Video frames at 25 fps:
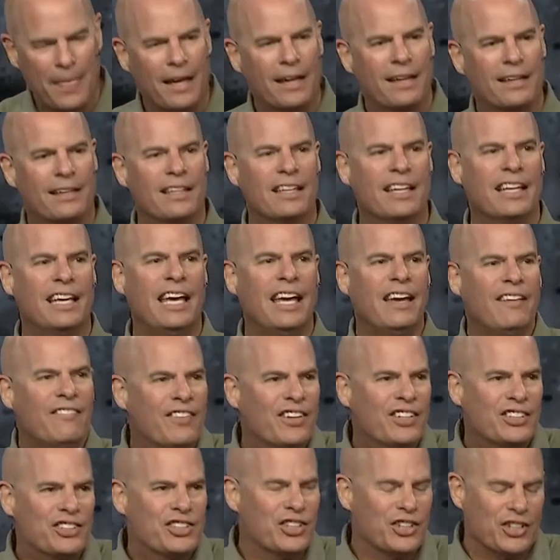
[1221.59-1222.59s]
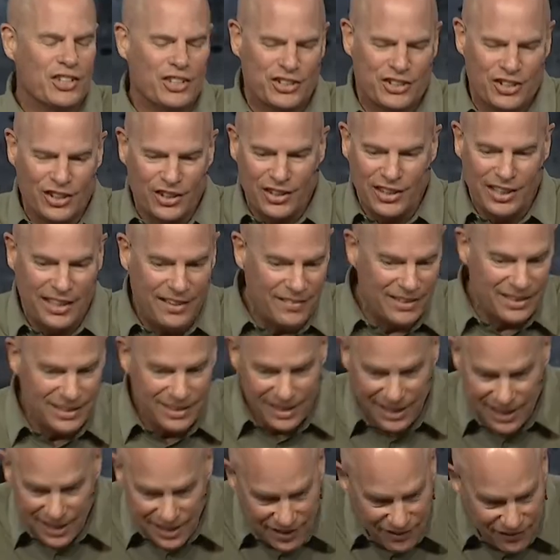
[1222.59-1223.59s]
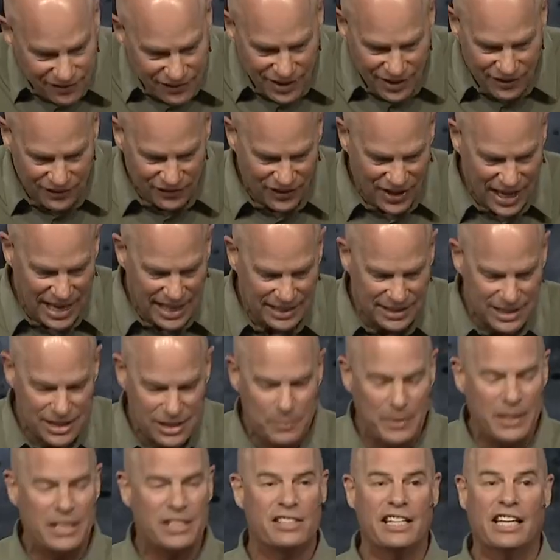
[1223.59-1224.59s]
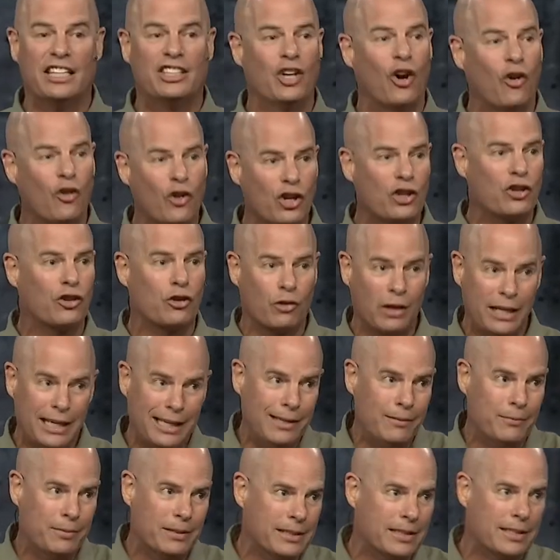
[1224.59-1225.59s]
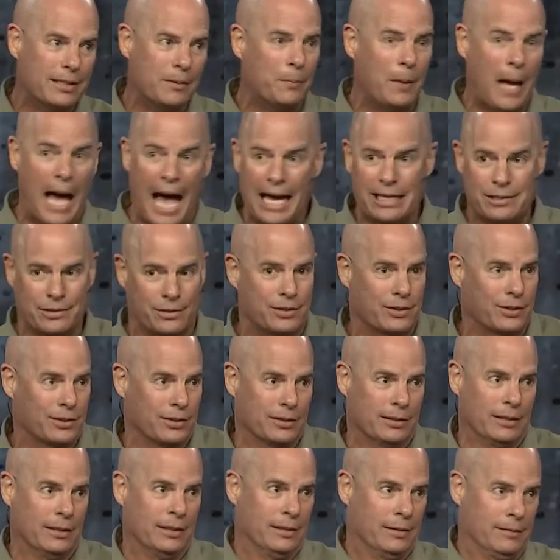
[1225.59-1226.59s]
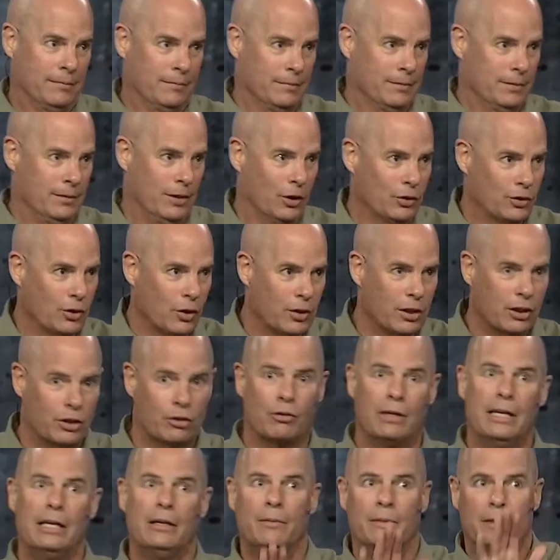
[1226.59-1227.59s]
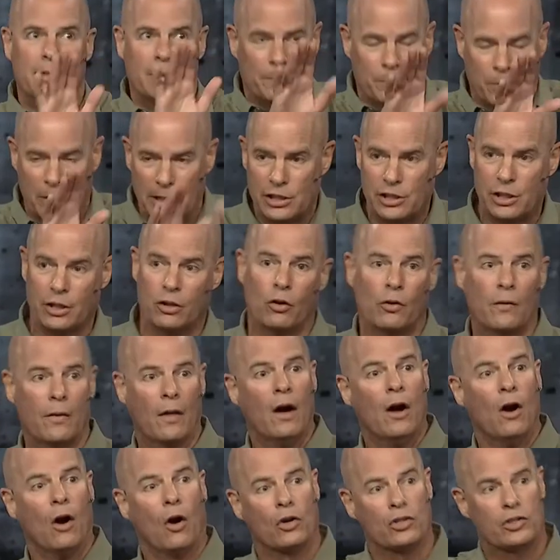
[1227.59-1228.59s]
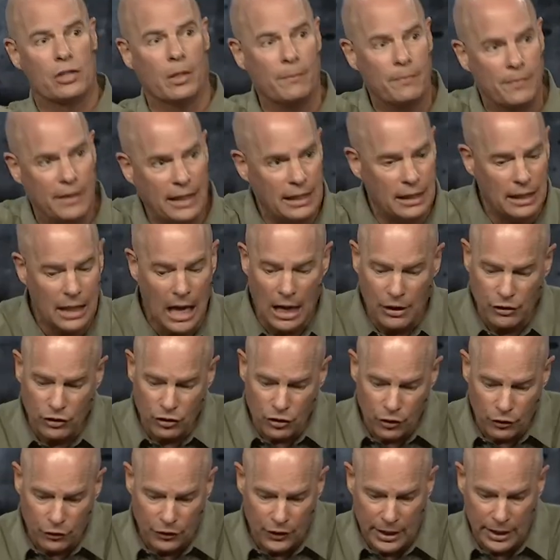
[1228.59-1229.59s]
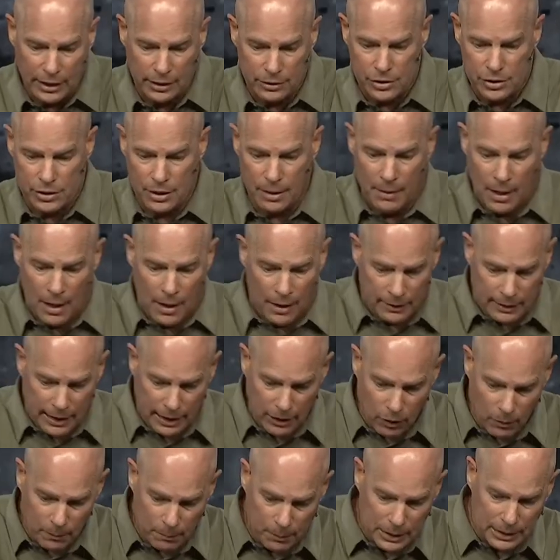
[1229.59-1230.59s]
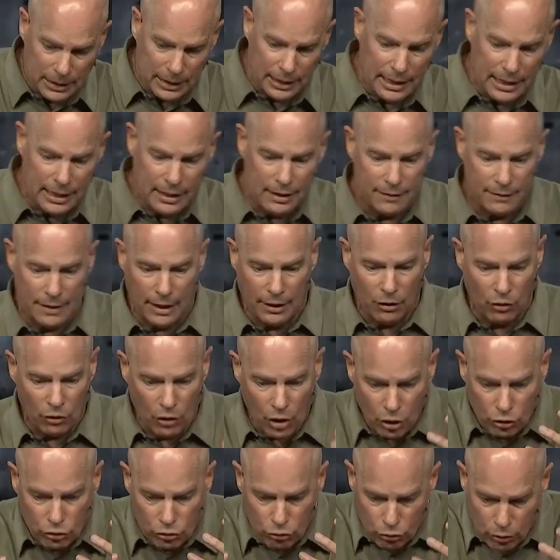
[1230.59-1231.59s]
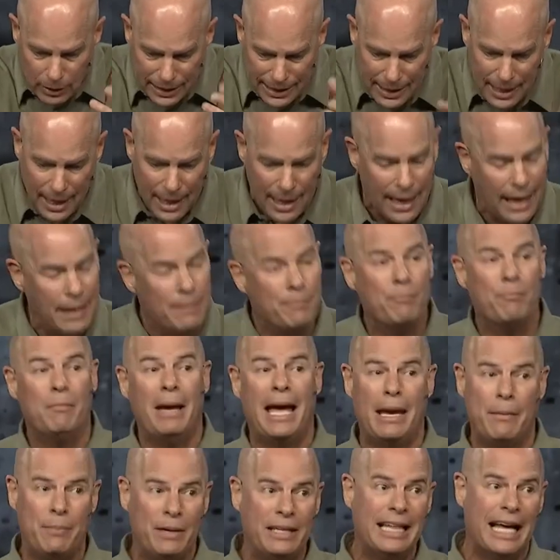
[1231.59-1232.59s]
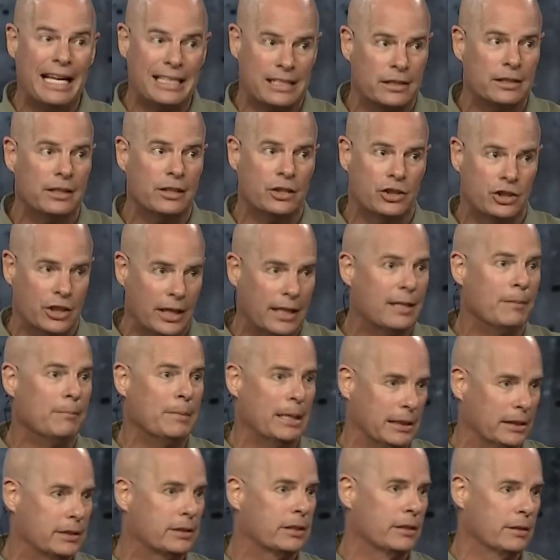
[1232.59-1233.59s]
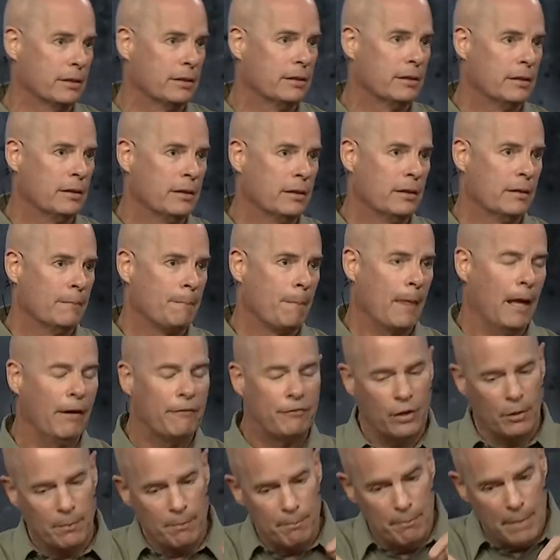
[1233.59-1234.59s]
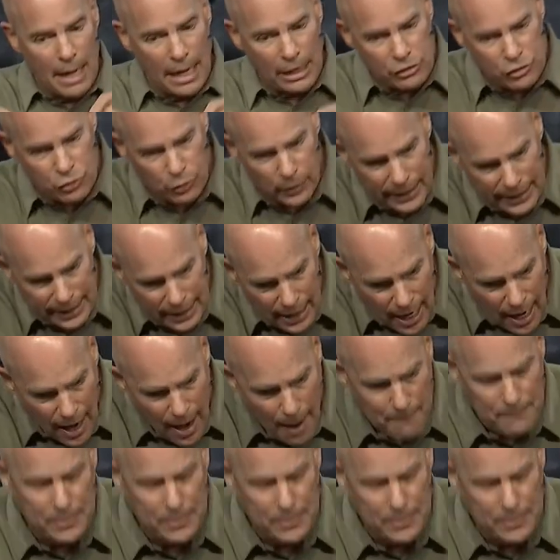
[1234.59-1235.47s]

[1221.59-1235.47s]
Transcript: leave the church or even leave the faith is because they don't agree with the pastor or don't agree with the preaching or, or some theological thing or some, they don't believe, they don't agree. And maybe that's legitimate. If you're measuring it up